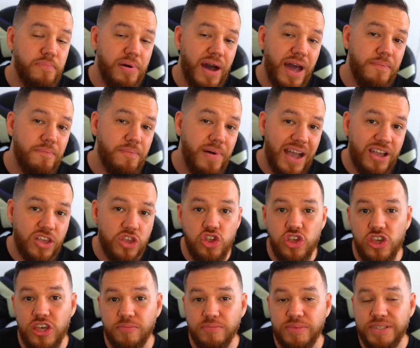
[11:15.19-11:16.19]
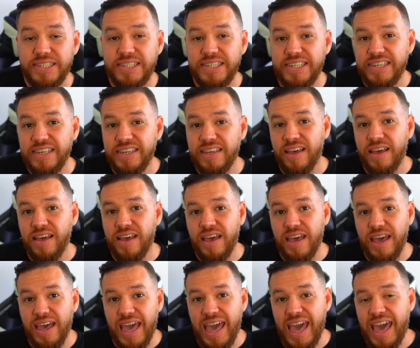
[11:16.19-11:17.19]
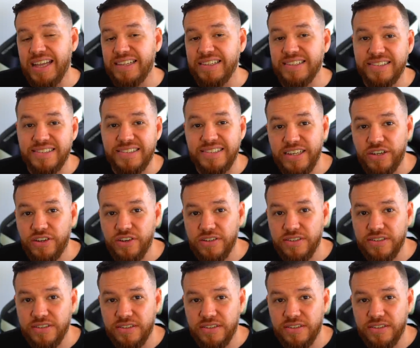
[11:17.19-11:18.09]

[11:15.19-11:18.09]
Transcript: buying back GMT and sneakers,